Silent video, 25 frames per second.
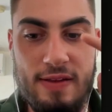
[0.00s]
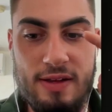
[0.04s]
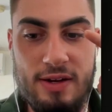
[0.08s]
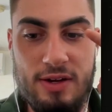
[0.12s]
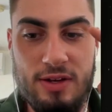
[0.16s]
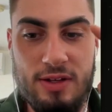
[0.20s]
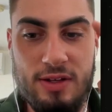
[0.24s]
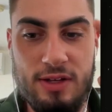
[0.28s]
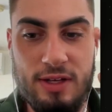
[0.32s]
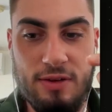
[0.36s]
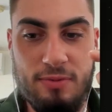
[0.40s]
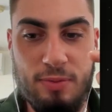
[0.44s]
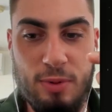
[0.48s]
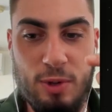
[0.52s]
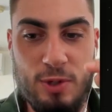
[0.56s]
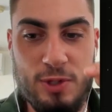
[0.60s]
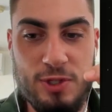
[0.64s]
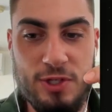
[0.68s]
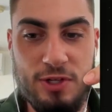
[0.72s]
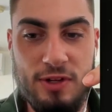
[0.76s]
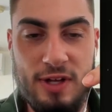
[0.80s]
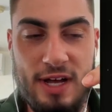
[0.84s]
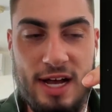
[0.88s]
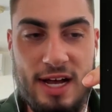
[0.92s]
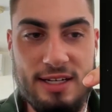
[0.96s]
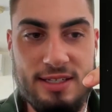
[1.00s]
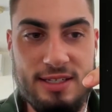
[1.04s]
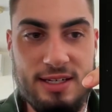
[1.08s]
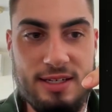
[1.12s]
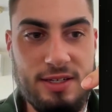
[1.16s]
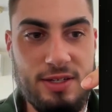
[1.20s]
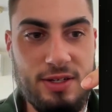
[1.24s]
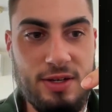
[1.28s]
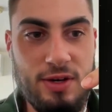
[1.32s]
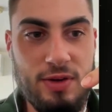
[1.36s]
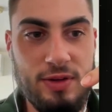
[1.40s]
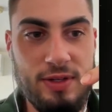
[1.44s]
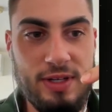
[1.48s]
you click personal access
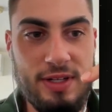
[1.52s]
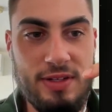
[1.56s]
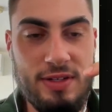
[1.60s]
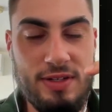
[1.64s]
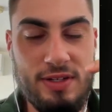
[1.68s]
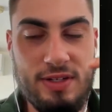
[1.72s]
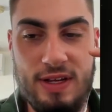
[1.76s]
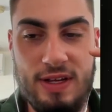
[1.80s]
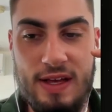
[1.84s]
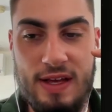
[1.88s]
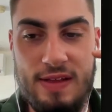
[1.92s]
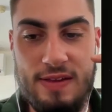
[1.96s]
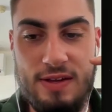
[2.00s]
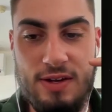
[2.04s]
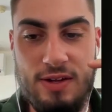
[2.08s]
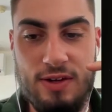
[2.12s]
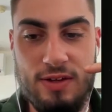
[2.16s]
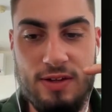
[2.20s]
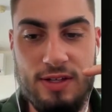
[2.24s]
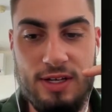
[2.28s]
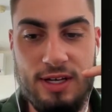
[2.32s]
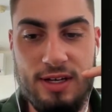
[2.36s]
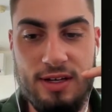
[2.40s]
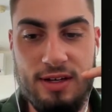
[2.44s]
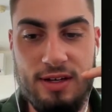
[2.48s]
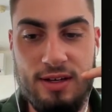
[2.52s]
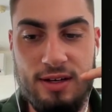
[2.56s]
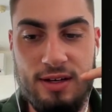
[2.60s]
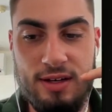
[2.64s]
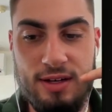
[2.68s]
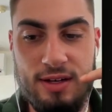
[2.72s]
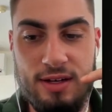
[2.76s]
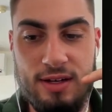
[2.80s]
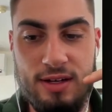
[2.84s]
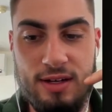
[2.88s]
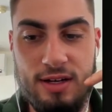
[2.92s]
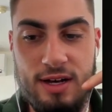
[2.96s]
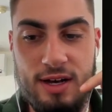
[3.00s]
tokens, and then you click
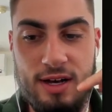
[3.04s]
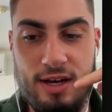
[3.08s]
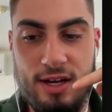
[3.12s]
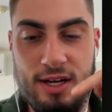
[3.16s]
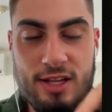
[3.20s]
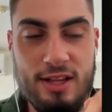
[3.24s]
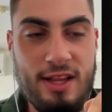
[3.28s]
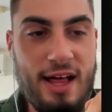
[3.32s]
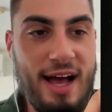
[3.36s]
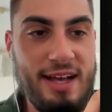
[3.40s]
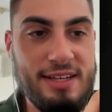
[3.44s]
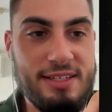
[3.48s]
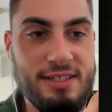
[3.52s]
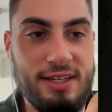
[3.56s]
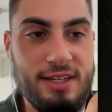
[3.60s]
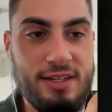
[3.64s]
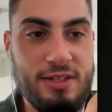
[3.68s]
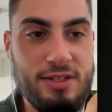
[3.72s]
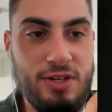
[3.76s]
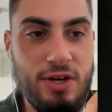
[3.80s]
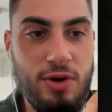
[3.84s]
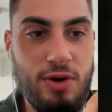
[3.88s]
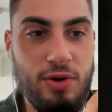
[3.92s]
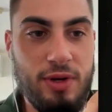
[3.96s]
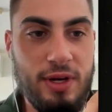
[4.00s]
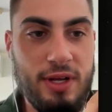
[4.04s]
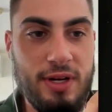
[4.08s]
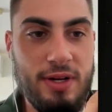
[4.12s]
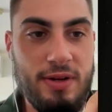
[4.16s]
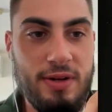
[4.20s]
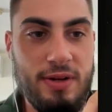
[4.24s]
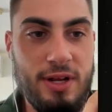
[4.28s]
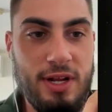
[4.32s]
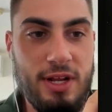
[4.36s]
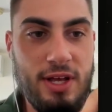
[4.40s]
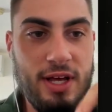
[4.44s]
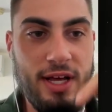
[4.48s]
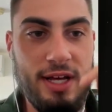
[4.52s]
classic token,
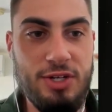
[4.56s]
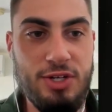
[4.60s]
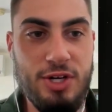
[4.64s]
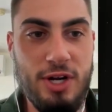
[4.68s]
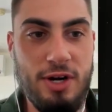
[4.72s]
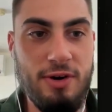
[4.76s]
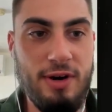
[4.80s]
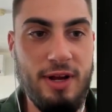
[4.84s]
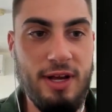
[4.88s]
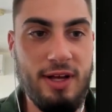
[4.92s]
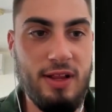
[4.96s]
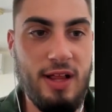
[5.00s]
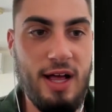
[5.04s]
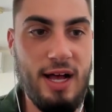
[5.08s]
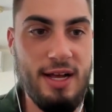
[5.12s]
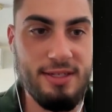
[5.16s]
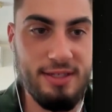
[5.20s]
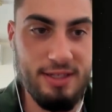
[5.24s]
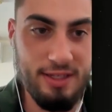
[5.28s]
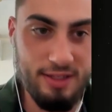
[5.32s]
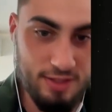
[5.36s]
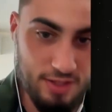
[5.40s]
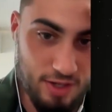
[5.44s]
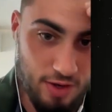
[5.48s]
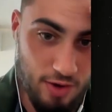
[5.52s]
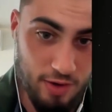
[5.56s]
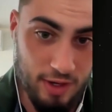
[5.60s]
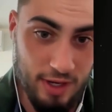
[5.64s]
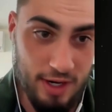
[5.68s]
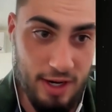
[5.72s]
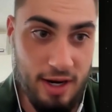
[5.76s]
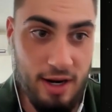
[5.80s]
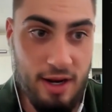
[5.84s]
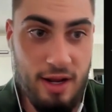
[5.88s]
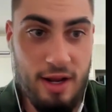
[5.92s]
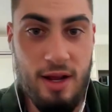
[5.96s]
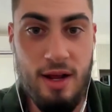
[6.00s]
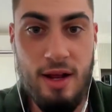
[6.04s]
and you hit generate classic token.
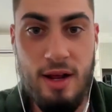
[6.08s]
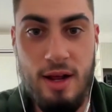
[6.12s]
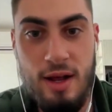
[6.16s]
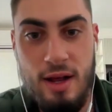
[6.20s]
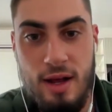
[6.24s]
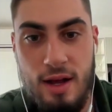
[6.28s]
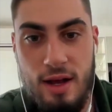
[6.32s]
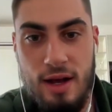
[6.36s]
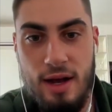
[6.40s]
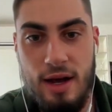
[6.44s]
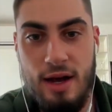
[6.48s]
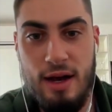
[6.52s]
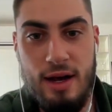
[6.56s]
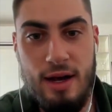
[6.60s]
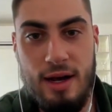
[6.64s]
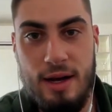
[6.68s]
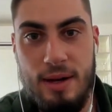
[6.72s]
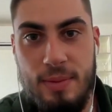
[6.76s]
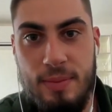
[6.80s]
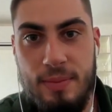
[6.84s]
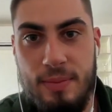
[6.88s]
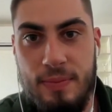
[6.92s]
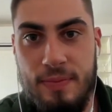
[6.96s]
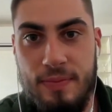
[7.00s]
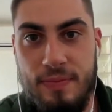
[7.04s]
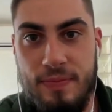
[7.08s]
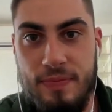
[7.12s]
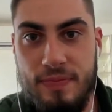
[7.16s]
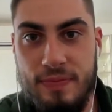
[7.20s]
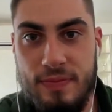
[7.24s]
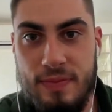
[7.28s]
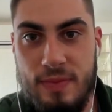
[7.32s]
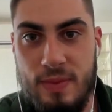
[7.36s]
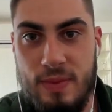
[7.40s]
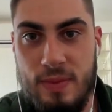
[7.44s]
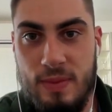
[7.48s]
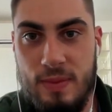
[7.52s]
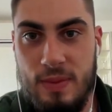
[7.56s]
And
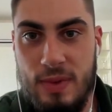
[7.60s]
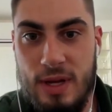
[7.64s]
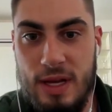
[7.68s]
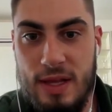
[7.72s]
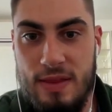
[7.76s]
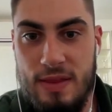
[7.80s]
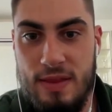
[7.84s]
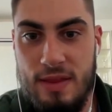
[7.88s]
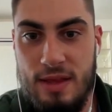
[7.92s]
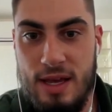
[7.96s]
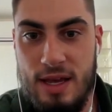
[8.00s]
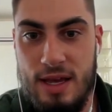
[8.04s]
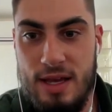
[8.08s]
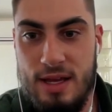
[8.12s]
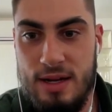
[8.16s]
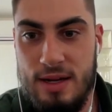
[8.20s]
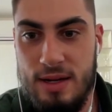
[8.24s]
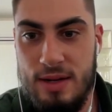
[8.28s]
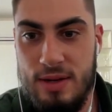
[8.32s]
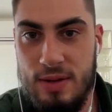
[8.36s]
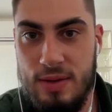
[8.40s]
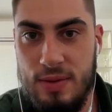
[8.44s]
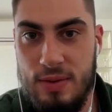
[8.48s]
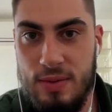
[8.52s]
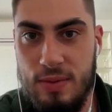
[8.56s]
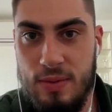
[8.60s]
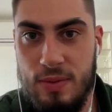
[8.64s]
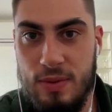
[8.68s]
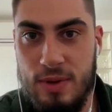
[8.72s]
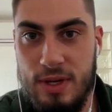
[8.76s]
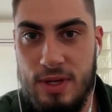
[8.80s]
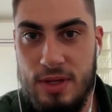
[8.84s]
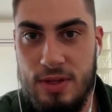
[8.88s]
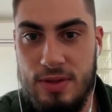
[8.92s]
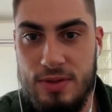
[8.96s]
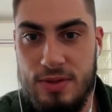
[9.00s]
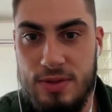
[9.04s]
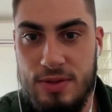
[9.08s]
then what
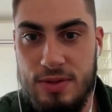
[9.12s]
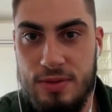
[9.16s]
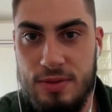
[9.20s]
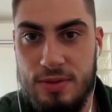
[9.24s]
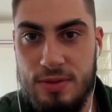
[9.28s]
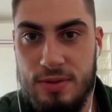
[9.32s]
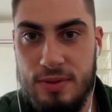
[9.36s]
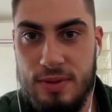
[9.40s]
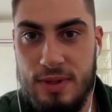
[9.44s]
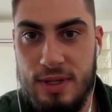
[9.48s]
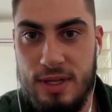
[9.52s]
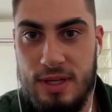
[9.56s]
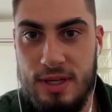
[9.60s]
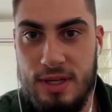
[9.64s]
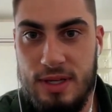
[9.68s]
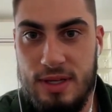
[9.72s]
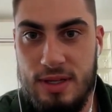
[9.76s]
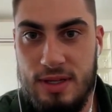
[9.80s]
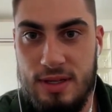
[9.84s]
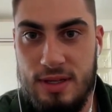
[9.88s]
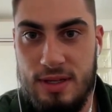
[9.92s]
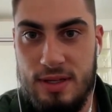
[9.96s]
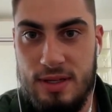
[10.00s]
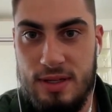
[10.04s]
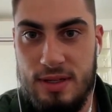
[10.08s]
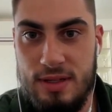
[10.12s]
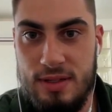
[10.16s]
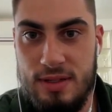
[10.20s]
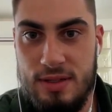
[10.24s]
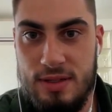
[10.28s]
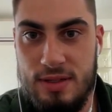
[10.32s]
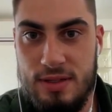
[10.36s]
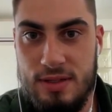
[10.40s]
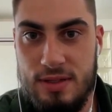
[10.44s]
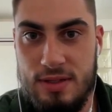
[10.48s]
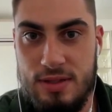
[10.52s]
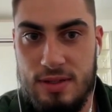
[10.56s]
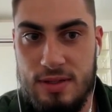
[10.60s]
you do
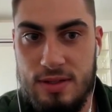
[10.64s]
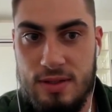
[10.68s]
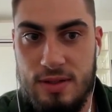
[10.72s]
is